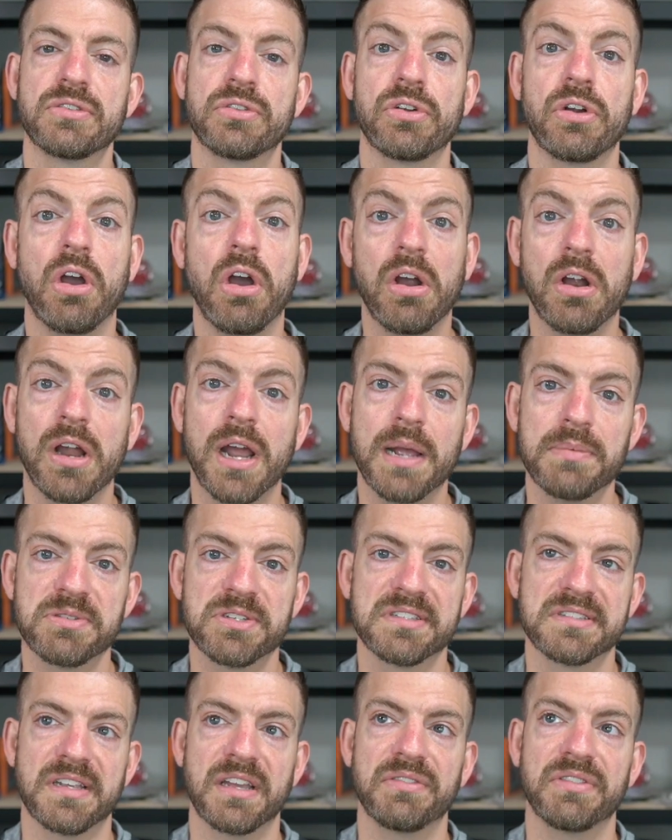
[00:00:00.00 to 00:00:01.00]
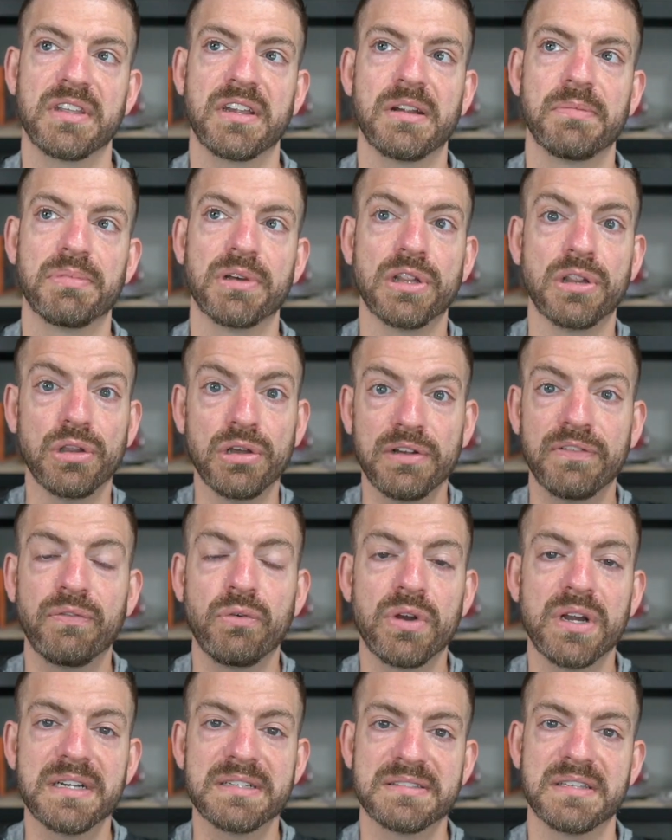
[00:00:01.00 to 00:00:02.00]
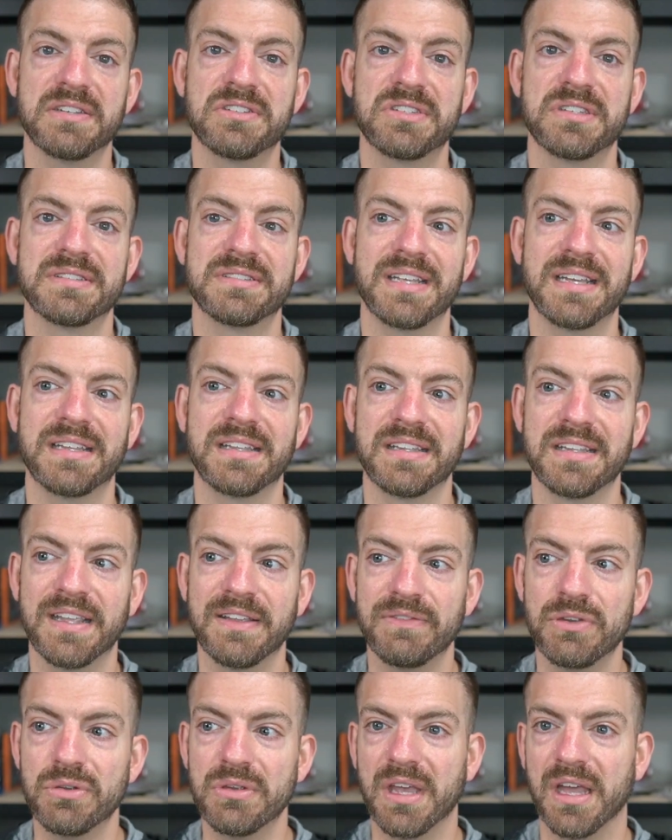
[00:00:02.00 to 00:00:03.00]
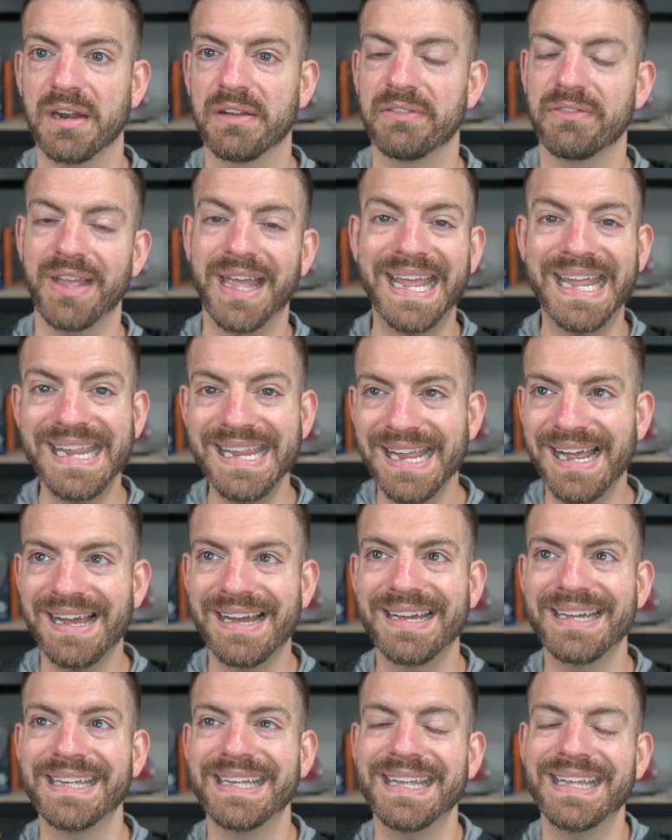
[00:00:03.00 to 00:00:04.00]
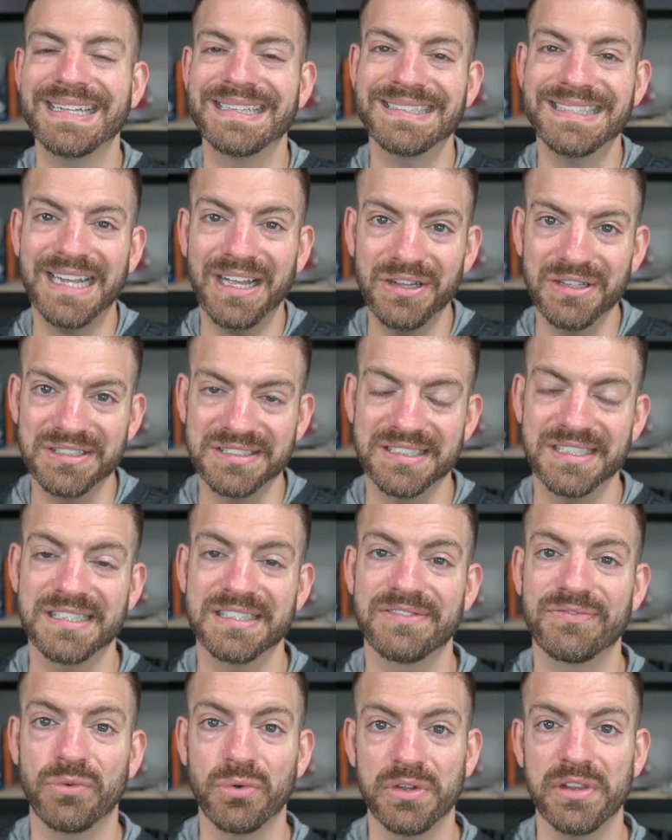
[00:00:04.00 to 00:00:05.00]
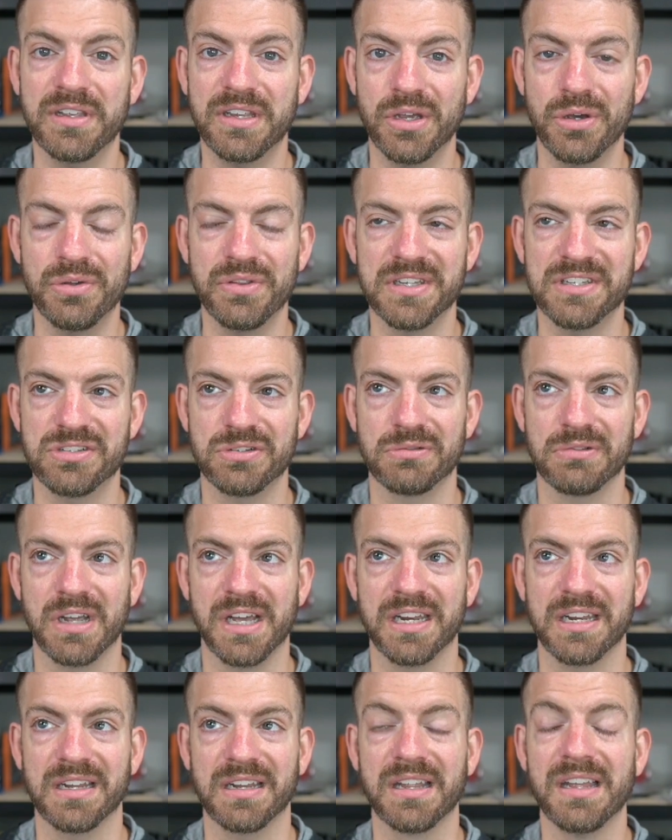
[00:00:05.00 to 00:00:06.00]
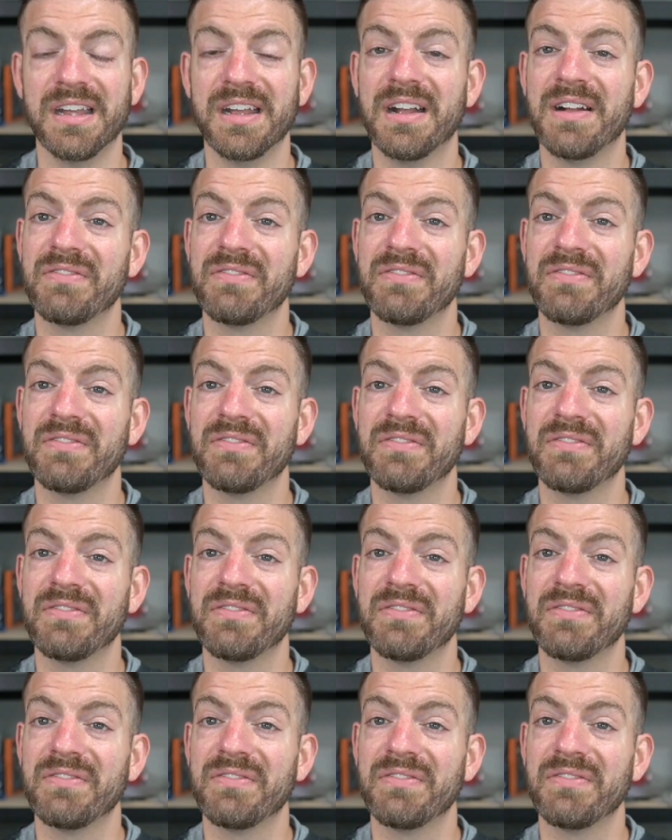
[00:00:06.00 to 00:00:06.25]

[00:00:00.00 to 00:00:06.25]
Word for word: So there are options out there, but look for extensions that can give you kind of AI IntelliSense for the code that you're writing.